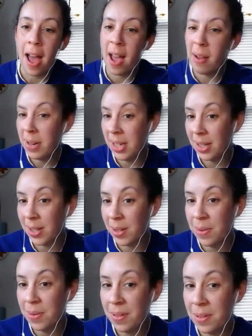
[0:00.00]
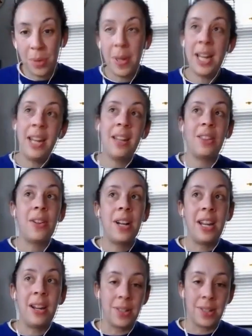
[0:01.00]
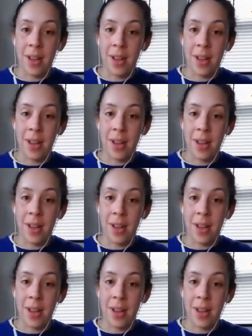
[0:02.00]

I went to school 20 and 30 years